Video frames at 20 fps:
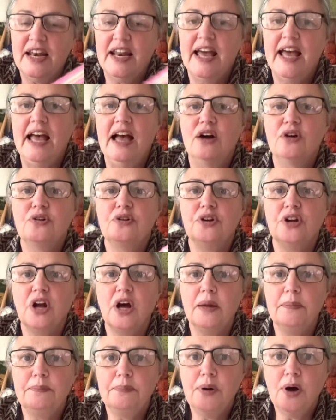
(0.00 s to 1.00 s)
How could
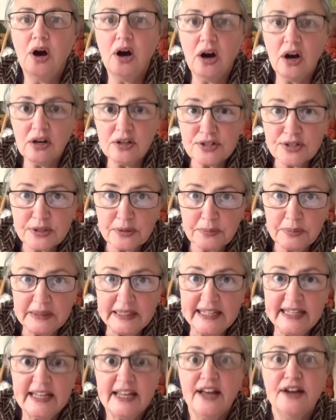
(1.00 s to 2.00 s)
I
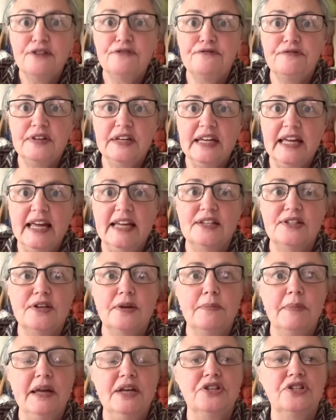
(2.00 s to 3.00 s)
possibly forget to
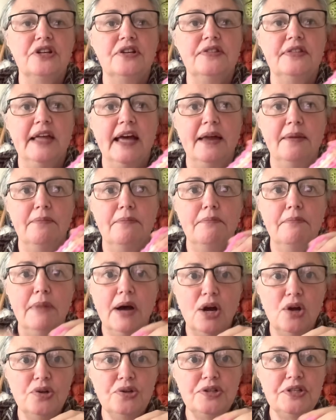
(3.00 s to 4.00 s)
mention that
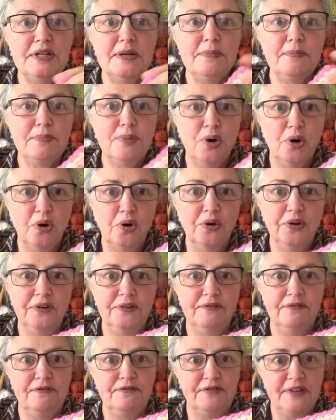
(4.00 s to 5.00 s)
most
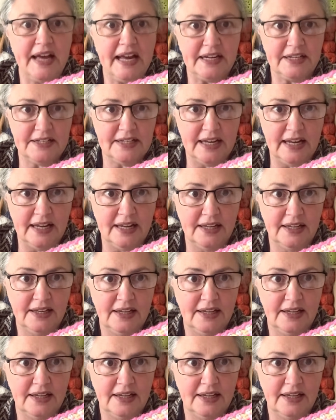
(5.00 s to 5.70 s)
important factor?